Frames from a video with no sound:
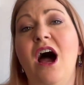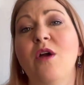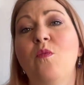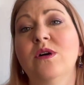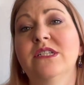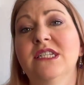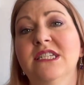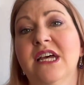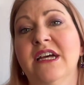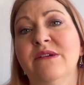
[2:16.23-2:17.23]
I would
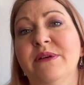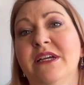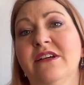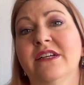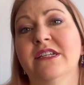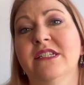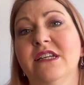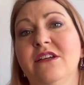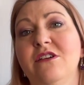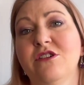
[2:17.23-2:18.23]
say, because
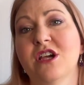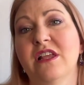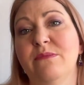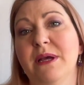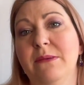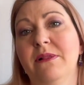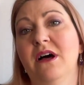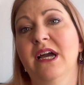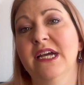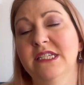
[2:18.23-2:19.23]
usually people
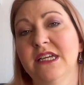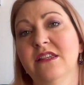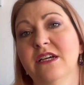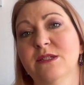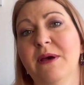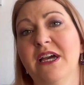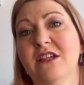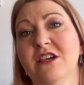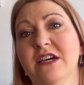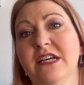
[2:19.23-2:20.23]
are hitting those
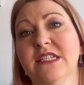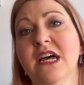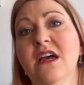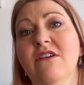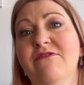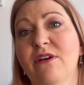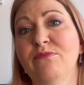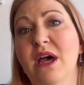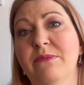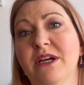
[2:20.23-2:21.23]
pages
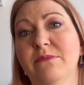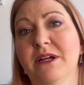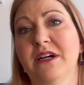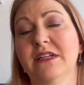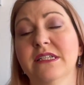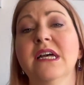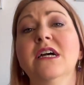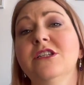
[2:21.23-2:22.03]
from their mobiles,